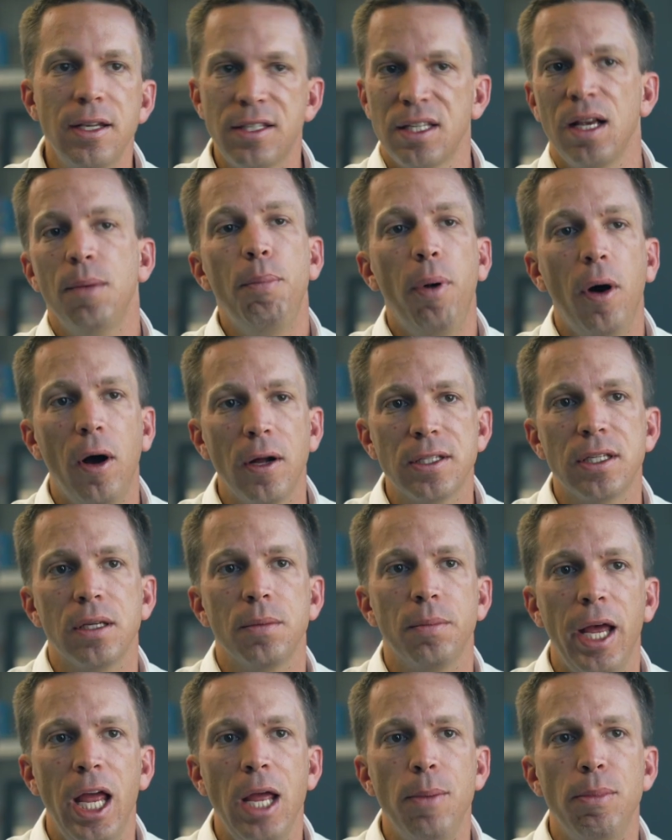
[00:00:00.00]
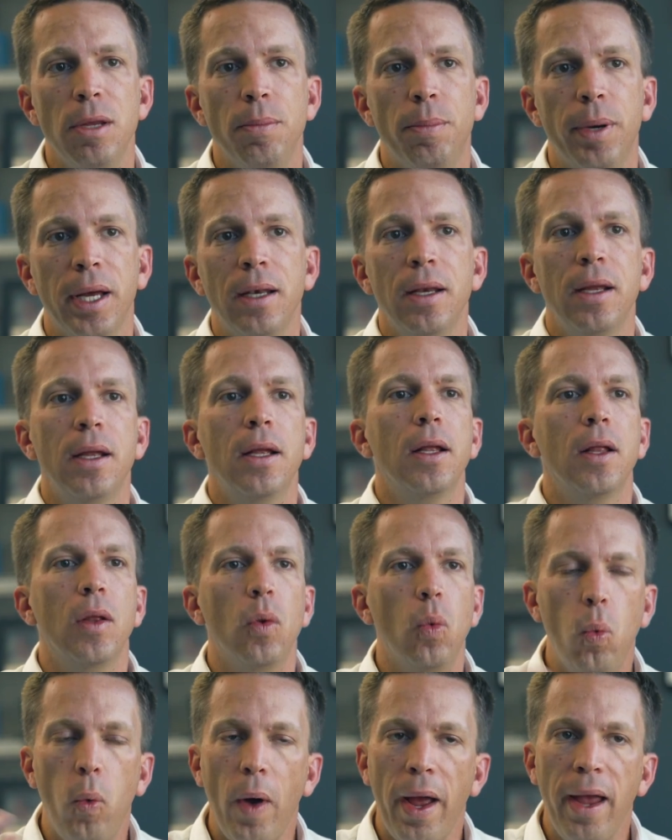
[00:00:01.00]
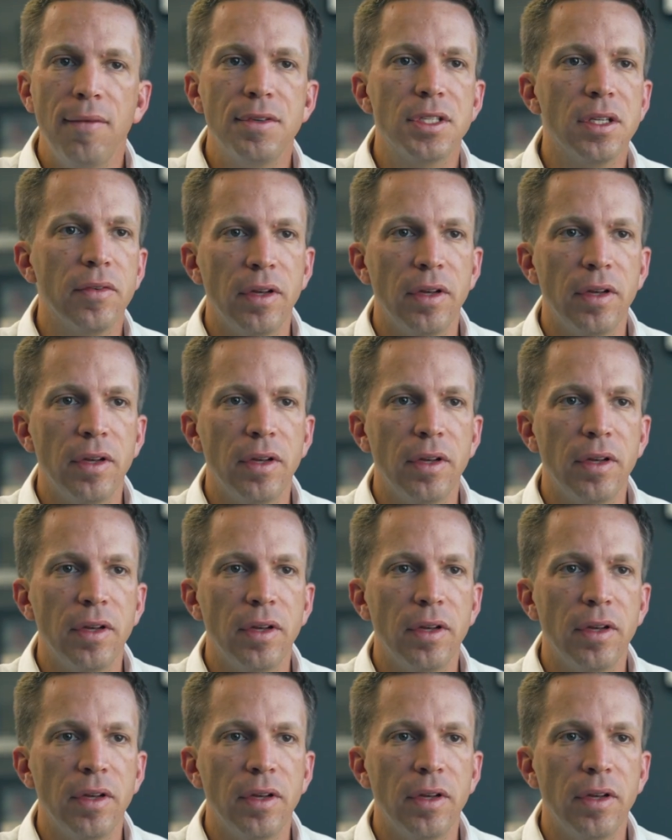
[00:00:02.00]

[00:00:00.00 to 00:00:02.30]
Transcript: In some parts it may be, but waves